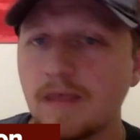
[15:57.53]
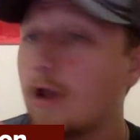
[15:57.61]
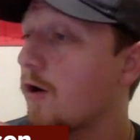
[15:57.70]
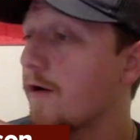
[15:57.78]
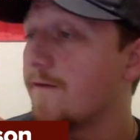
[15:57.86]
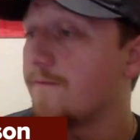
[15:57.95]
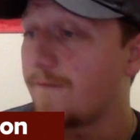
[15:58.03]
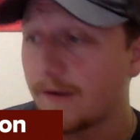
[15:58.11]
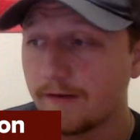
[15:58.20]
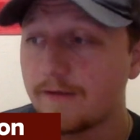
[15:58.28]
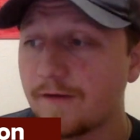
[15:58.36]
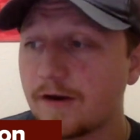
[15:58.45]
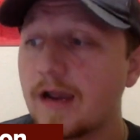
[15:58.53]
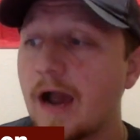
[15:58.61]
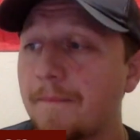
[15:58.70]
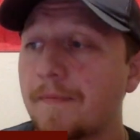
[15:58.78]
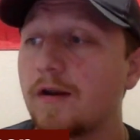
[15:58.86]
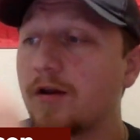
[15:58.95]
They are a very, very
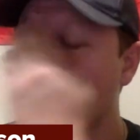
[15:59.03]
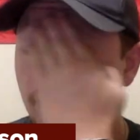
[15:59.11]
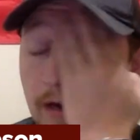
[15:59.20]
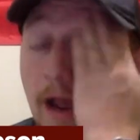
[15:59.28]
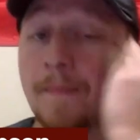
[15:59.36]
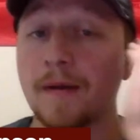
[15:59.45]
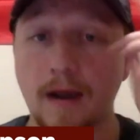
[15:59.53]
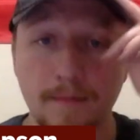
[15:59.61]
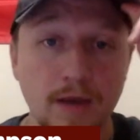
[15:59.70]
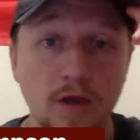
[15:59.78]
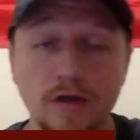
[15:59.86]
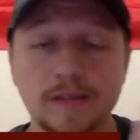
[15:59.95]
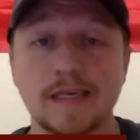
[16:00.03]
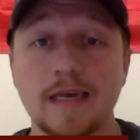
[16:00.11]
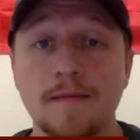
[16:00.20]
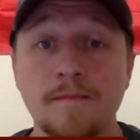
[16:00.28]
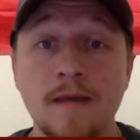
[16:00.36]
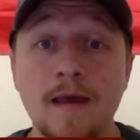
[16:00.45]
up and coming good
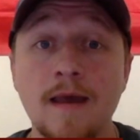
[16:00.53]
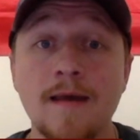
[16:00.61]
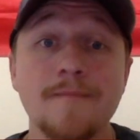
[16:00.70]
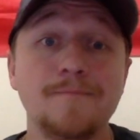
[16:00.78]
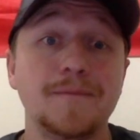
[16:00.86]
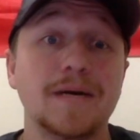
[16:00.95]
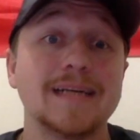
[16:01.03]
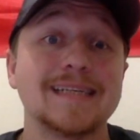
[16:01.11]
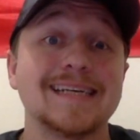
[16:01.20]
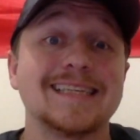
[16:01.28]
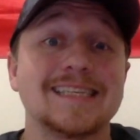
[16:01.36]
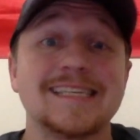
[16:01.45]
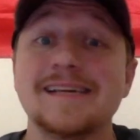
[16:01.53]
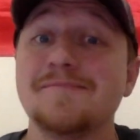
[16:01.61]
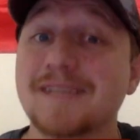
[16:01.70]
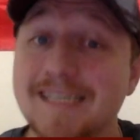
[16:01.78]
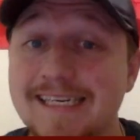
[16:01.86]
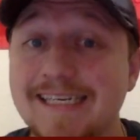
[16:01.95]
team. But at the
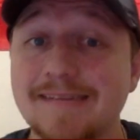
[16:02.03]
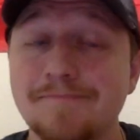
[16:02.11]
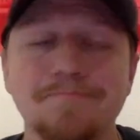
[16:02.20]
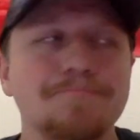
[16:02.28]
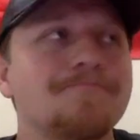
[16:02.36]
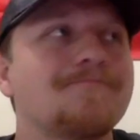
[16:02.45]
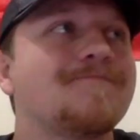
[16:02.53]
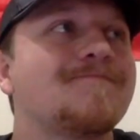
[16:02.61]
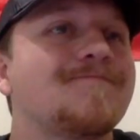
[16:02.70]
same time,